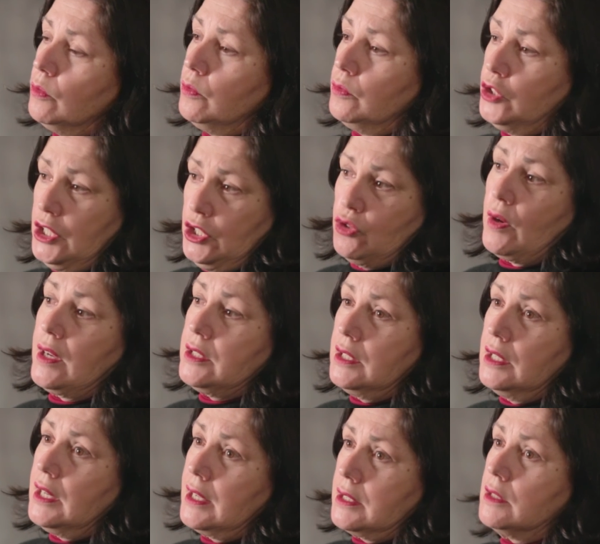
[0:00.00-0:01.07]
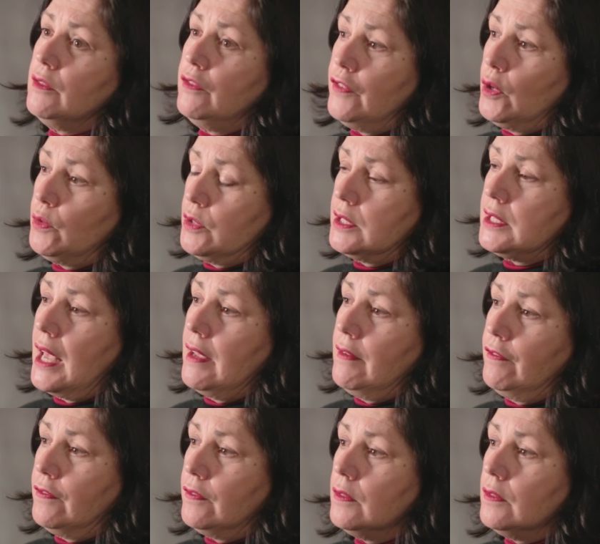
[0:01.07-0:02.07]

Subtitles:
she trusted us and felt safe.